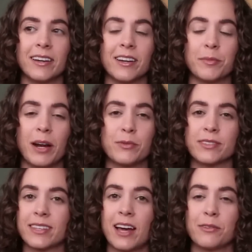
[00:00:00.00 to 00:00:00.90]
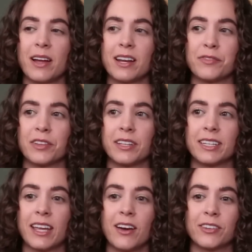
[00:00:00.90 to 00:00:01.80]
Uh, but I was kind of ready for the
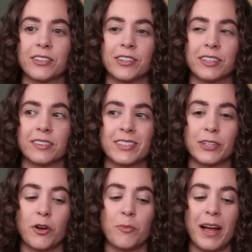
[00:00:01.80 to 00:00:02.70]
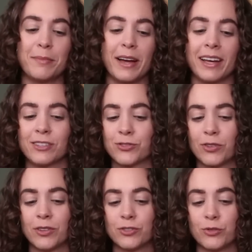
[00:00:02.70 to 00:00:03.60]
lead character to, to go bye-bye,
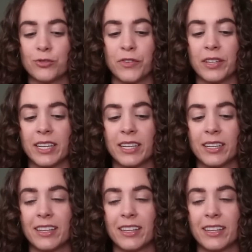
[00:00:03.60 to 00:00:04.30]
uh, truthfully.